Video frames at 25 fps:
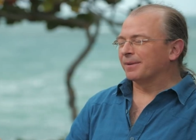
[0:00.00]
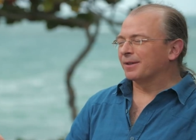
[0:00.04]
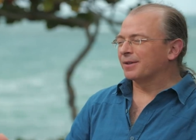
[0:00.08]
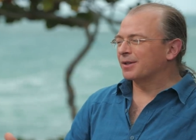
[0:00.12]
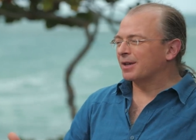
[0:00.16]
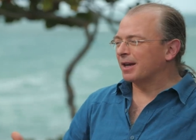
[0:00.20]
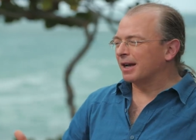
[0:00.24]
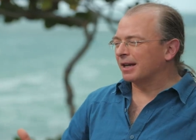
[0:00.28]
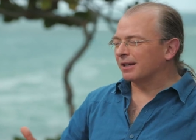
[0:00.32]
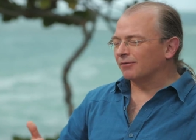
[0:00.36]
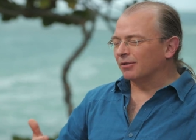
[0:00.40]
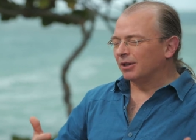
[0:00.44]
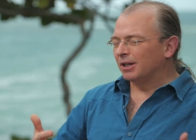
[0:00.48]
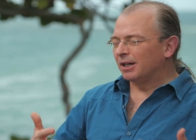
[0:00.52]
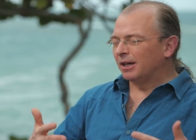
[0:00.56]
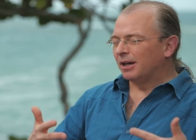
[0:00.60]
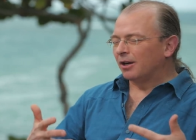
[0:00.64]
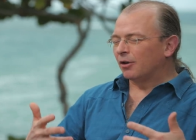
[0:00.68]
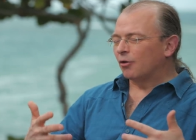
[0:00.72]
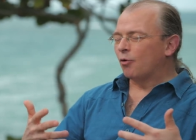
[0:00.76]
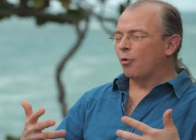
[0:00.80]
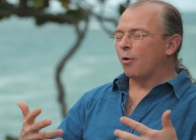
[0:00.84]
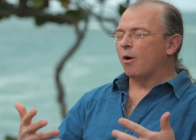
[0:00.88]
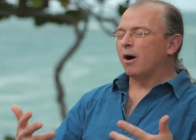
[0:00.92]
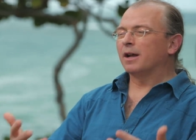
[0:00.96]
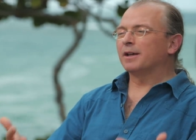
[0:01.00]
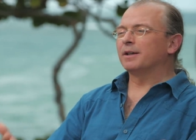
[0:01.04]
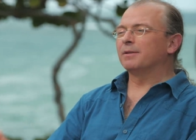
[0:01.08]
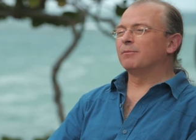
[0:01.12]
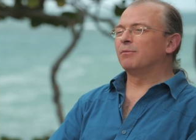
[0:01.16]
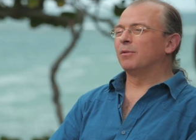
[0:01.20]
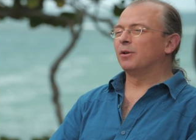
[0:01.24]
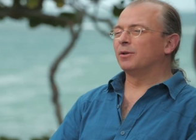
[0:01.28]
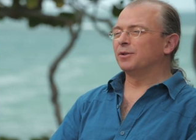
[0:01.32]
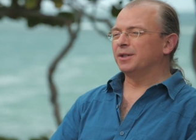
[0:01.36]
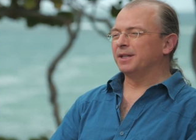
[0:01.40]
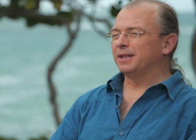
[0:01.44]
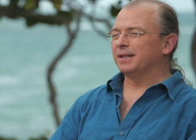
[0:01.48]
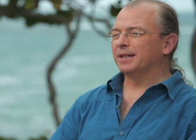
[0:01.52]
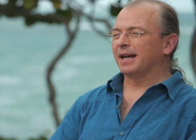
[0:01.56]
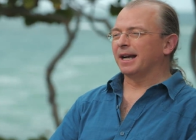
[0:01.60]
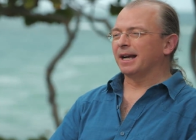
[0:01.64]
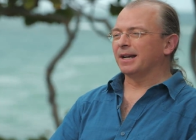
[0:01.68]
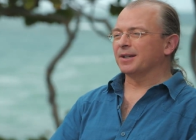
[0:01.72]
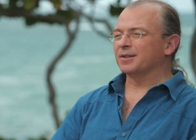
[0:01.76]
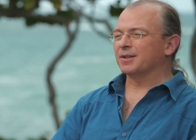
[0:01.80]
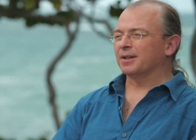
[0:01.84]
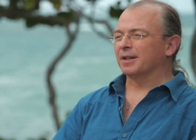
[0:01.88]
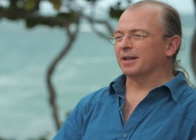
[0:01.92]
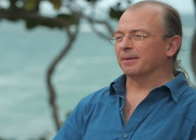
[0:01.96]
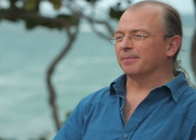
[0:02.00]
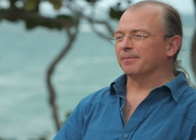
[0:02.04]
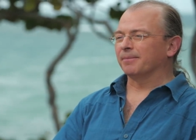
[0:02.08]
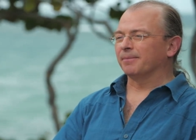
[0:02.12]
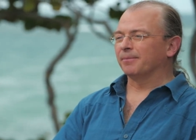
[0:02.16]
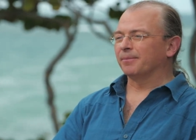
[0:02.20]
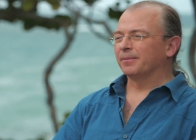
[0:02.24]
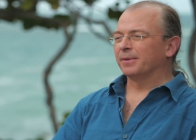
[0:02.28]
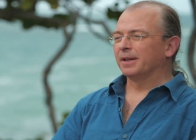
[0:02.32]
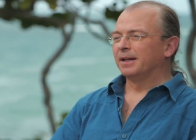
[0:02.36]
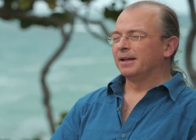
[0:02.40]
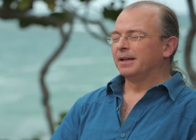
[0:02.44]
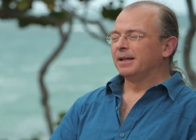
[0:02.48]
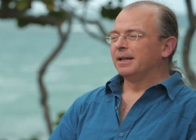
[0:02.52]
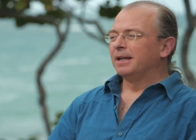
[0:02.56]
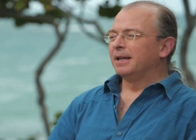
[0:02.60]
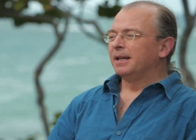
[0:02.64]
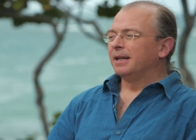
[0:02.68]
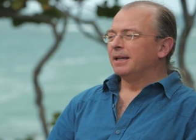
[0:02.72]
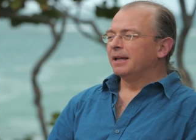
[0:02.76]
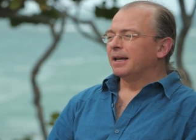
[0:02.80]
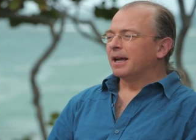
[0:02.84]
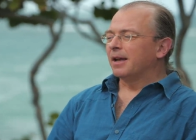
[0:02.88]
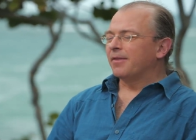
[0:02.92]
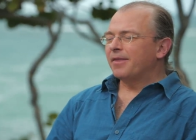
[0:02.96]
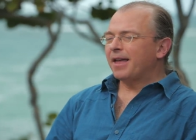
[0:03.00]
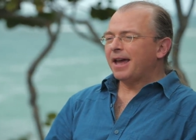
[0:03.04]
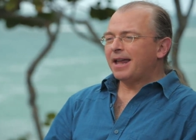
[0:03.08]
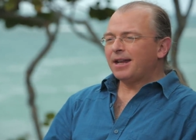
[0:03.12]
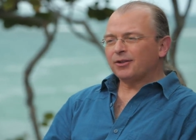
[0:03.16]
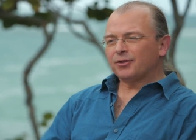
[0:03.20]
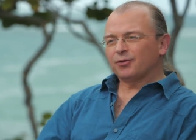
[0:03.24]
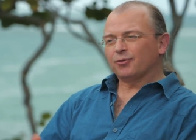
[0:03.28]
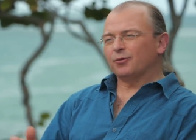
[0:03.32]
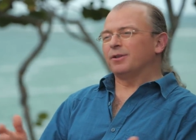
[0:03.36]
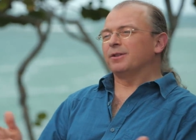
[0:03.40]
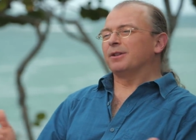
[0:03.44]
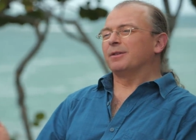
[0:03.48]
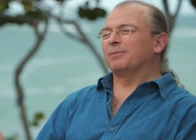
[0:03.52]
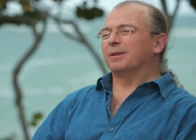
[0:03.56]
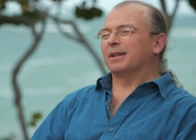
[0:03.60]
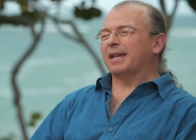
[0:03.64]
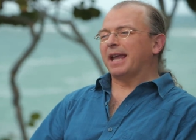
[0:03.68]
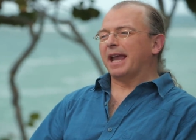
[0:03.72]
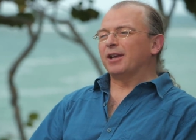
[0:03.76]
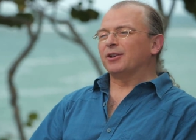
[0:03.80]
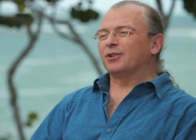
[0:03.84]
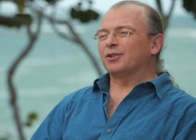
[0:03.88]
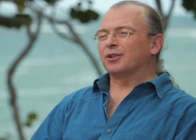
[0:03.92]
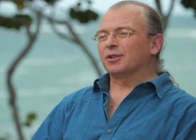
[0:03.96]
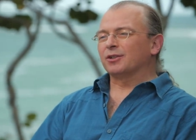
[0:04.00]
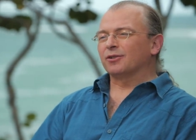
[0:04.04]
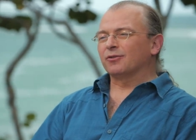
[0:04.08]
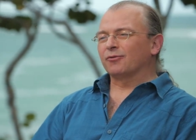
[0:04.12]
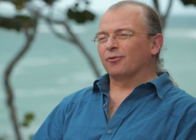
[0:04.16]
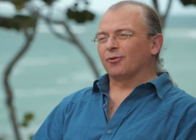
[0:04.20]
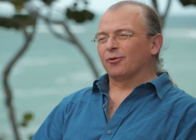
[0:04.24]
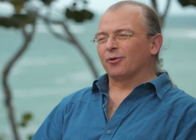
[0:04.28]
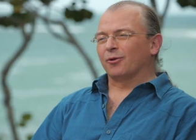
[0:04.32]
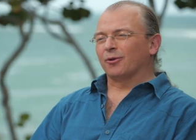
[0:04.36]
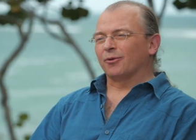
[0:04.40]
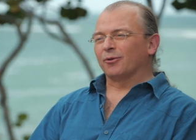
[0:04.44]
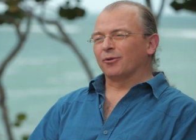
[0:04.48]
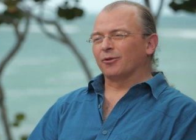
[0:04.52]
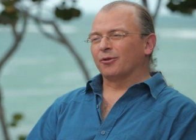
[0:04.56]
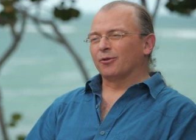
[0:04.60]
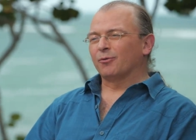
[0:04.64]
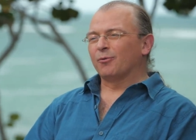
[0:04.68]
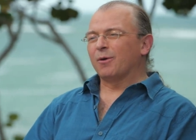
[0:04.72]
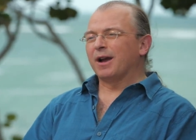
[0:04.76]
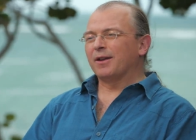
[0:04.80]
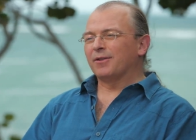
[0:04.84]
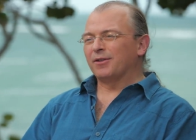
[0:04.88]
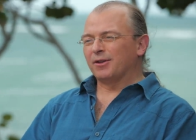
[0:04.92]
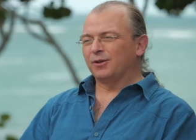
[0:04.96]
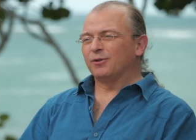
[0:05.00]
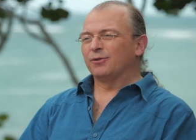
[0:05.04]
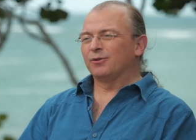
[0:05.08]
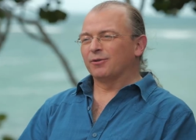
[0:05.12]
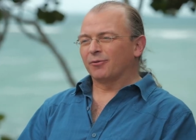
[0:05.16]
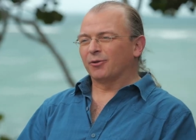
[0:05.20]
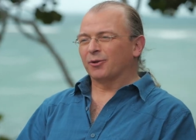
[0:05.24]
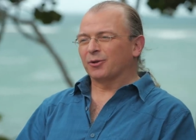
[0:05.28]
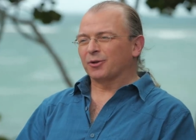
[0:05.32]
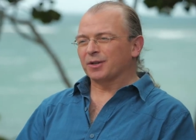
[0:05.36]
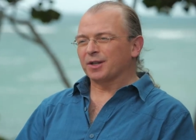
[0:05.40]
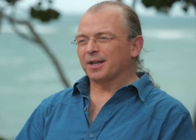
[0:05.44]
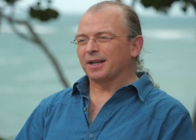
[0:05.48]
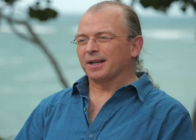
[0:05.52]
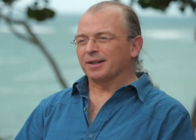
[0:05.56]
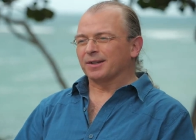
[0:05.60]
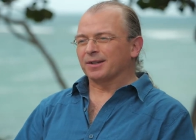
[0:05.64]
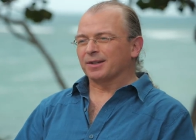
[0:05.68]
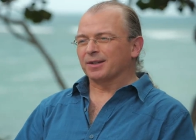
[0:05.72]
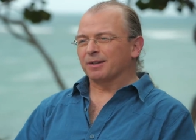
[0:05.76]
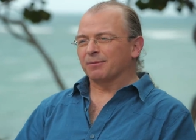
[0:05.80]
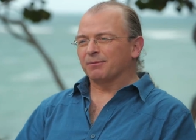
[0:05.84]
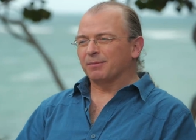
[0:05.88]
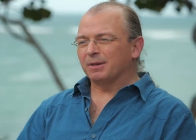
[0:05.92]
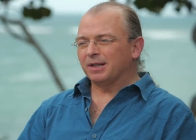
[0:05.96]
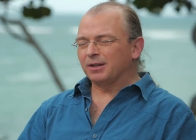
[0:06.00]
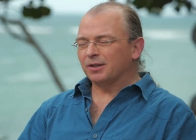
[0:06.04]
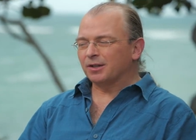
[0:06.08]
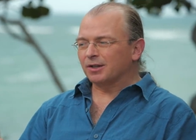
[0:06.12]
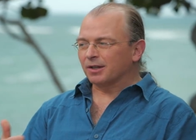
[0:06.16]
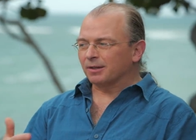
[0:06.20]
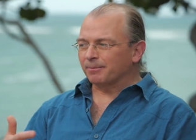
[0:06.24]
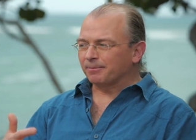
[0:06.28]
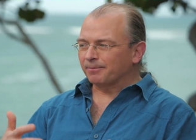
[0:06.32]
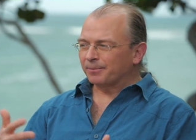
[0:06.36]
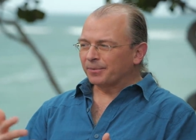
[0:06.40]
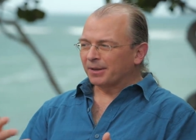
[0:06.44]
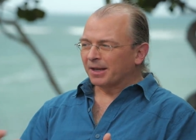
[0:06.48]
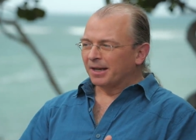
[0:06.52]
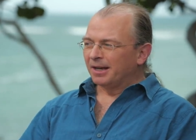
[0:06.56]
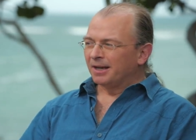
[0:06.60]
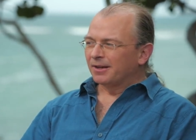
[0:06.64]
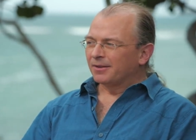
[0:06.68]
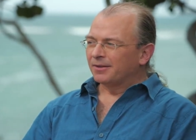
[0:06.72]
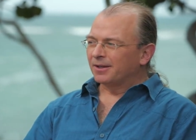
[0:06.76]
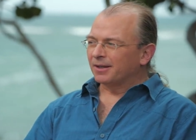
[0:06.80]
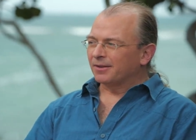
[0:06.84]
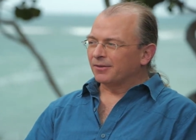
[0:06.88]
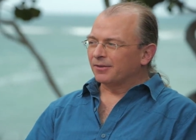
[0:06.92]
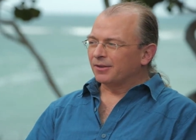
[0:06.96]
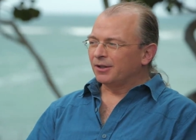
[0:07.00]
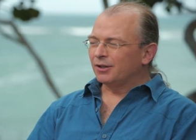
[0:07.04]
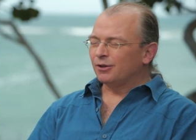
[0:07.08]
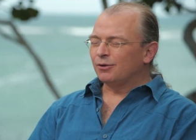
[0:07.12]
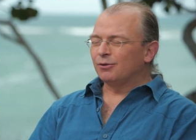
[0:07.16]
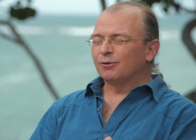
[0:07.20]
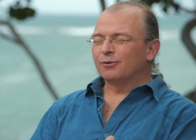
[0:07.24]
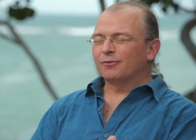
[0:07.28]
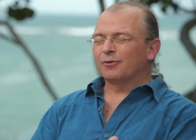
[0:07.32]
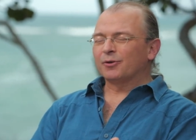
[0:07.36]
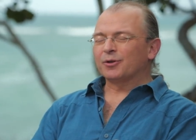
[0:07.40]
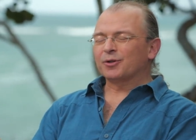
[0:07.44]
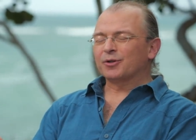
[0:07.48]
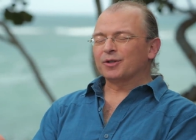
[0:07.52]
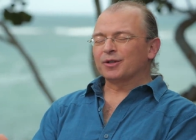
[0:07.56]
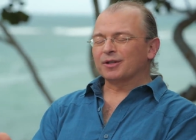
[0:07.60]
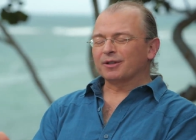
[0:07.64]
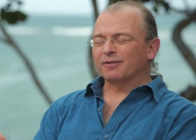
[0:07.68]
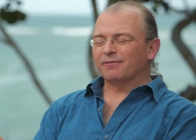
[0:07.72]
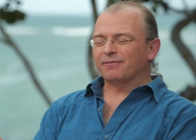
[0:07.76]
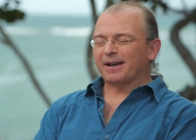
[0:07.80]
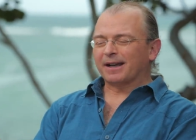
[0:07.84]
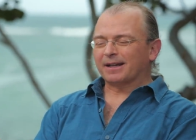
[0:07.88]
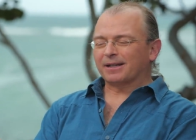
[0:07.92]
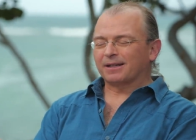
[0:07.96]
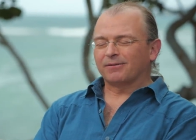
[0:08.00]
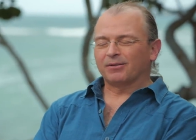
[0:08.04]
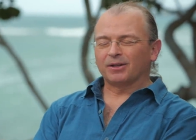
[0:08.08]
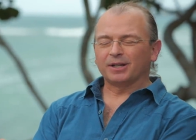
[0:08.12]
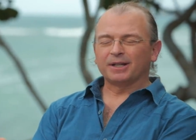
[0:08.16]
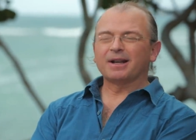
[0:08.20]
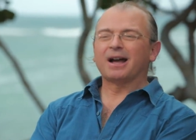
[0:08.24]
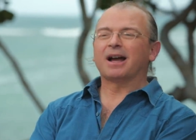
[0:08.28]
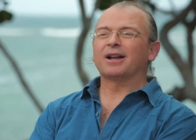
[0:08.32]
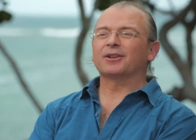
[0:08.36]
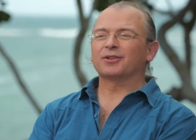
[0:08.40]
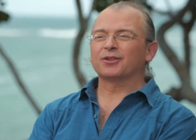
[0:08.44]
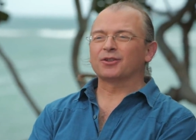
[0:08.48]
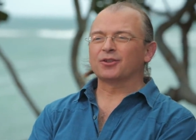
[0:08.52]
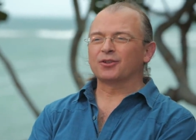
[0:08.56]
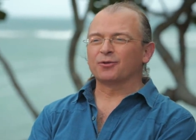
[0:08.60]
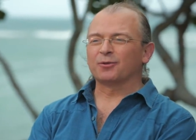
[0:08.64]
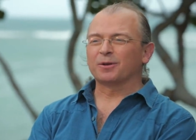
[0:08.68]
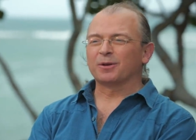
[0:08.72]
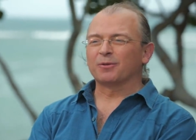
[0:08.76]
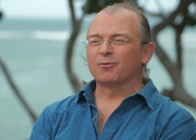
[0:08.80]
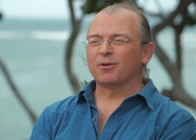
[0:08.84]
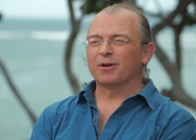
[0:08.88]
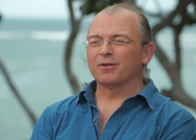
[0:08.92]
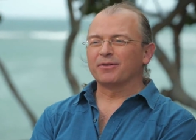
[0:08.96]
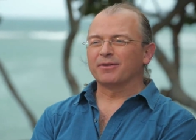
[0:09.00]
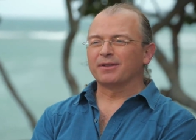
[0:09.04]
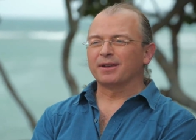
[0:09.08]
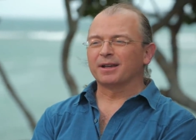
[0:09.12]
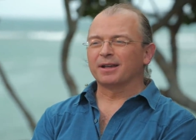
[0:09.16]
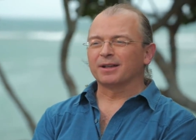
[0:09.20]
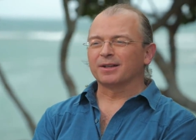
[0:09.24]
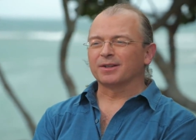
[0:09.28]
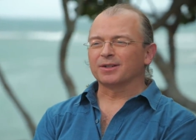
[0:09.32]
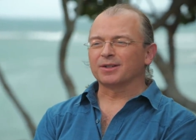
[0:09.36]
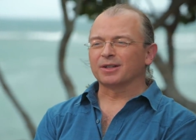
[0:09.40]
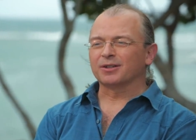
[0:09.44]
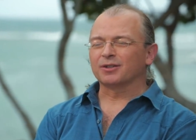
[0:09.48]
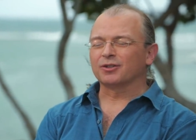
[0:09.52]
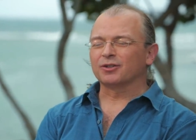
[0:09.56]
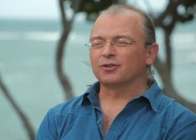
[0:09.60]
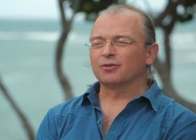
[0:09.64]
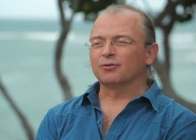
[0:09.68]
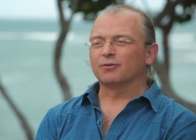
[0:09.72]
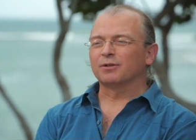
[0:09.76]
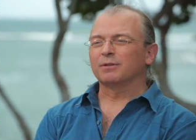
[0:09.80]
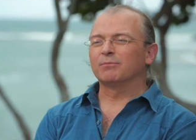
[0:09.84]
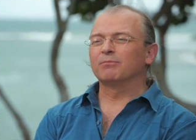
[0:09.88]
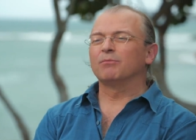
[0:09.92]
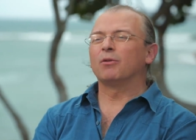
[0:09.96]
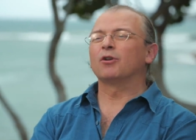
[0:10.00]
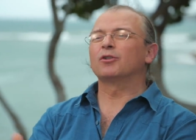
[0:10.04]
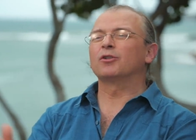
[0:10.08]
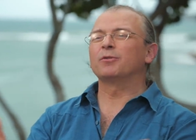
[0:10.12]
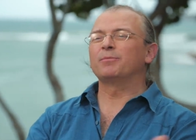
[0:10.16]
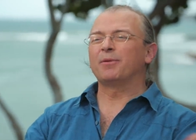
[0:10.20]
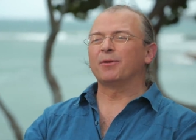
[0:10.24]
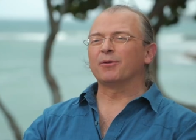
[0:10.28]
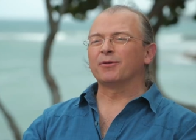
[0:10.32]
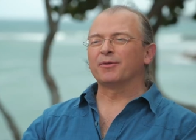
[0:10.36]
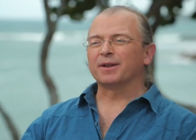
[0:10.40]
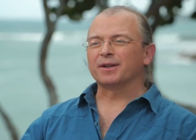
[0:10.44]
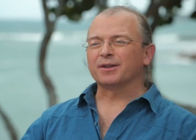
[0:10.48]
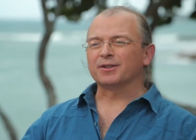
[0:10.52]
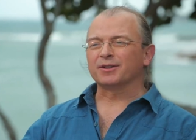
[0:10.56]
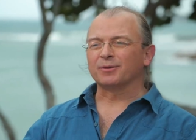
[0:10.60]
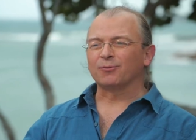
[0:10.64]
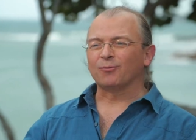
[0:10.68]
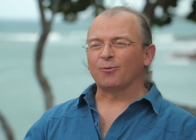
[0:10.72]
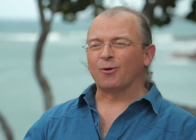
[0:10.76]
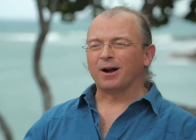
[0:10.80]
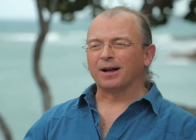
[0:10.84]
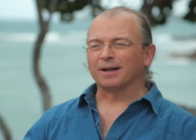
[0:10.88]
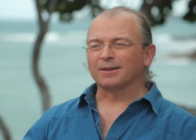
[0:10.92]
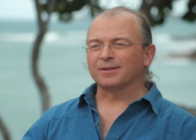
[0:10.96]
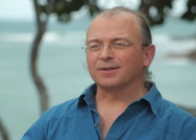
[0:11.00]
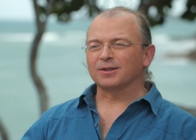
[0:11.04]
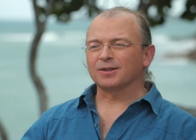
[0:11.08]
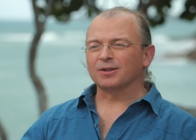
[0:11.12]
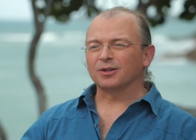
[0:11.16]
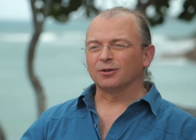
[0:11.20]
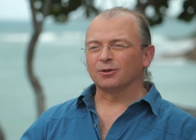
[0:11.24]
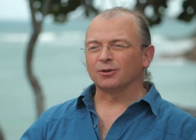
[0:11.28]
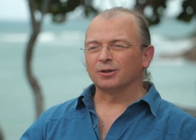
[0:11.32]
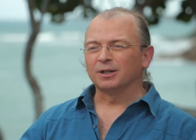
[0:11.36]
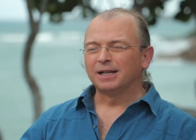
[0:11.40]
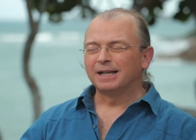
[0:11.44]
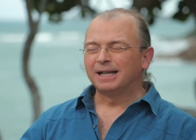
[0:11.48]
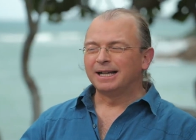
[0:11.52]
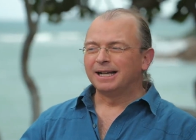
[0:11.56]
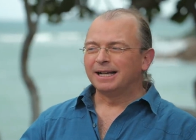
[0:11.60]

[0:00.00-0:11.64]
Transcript: this kind of quantum multitasking. And that has real implications for the way the universe is. It means that, that the universe is effectively not just doing one thing, it's doing multiple things at once. So